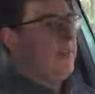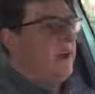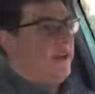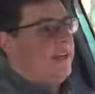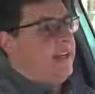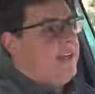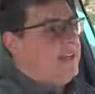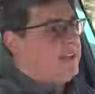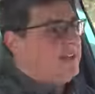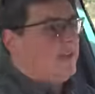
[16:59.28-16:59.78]

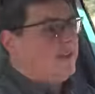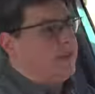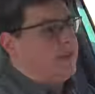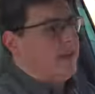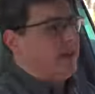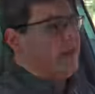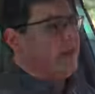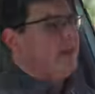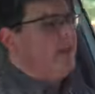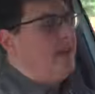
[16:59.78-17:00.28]
Mach E
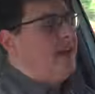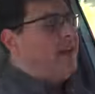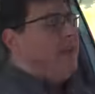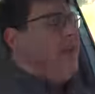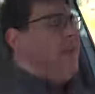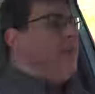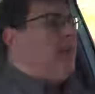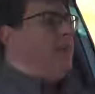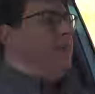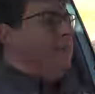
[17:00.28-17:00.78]
sometimes.
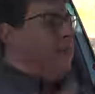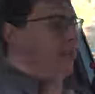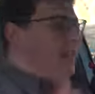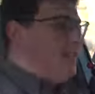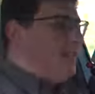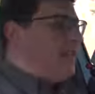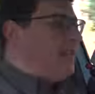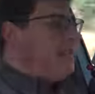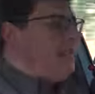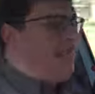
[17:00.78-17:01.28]
But
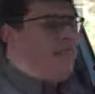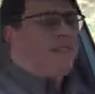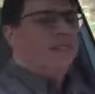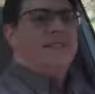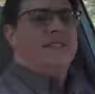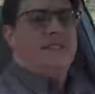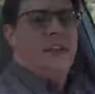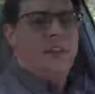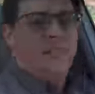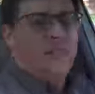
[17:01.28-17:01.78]
this
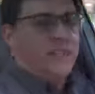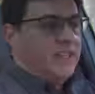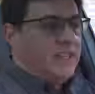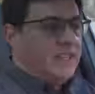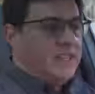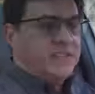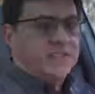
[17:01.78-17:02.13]
is definitely